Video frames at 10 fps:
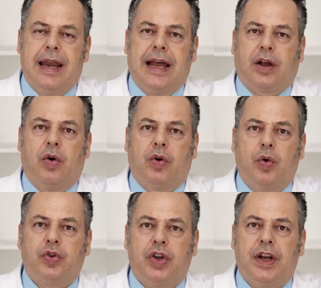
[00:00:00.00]
in
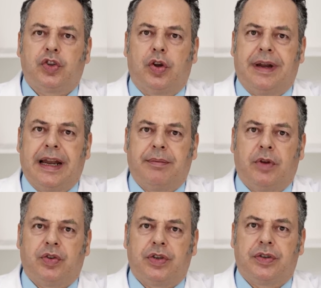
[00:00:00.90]
1882,
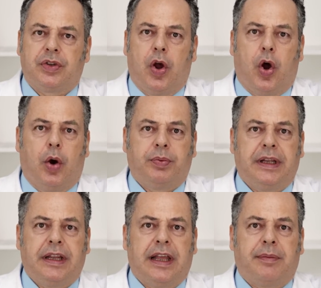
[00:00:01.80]
when one of
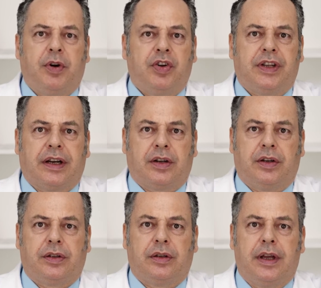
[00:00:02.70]
his patients
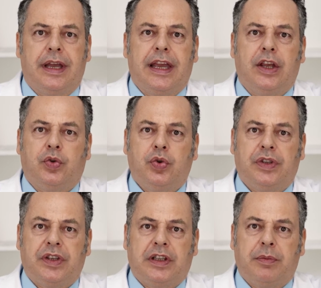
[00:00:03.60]
suffering from
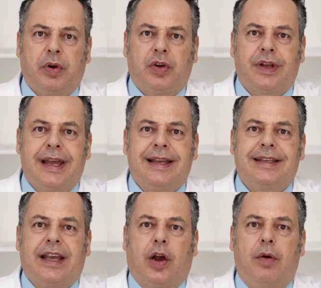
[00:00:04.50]
sciatica
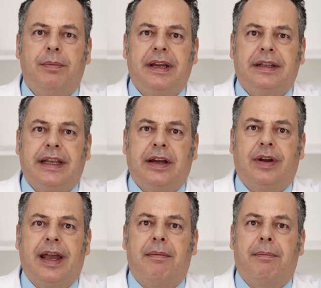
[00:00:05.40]
was treated with
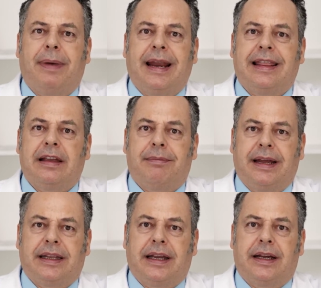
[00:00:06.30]
remarkable
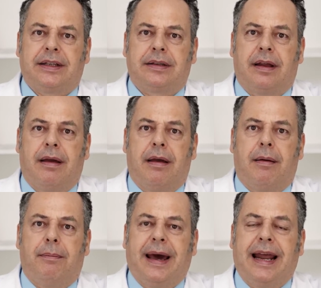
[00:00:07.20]
success by
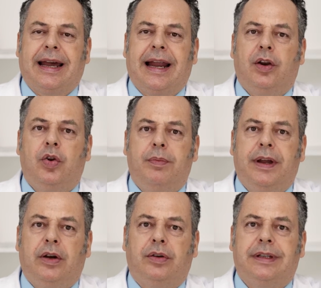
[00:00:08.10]
Auguste
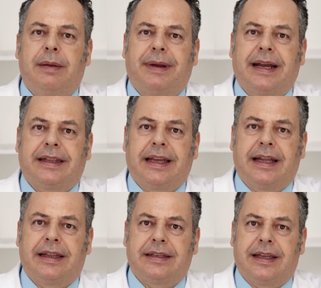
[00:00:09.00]
O. Liebold.
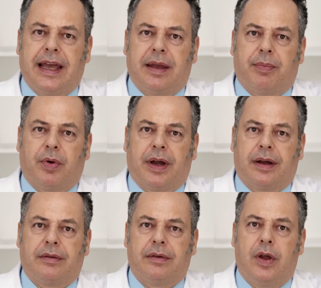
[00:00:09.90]

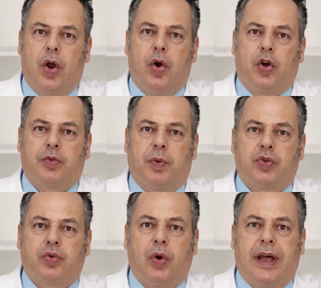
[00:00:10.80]
Bernheim, after
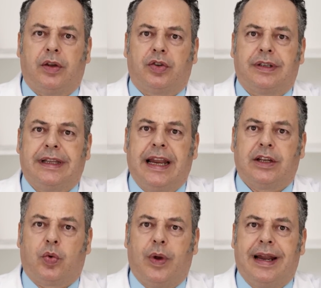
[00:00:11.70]
hearing of the clinical
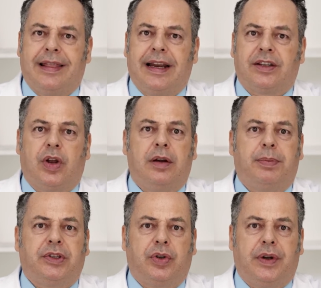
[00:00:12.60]
success
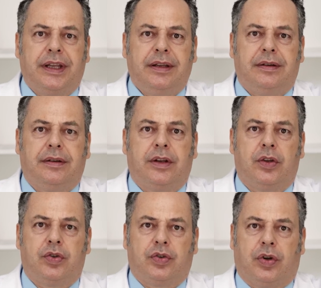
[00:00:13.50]
obtained by
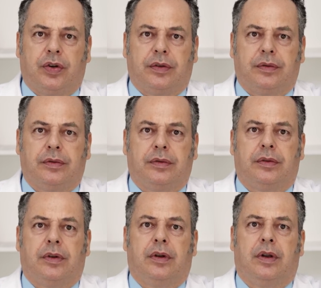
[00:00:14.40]
the country doctor,
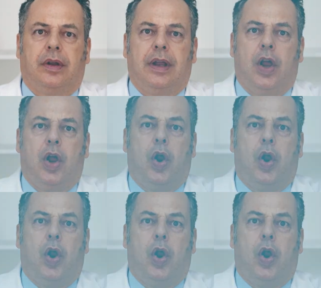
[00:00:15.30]
attended several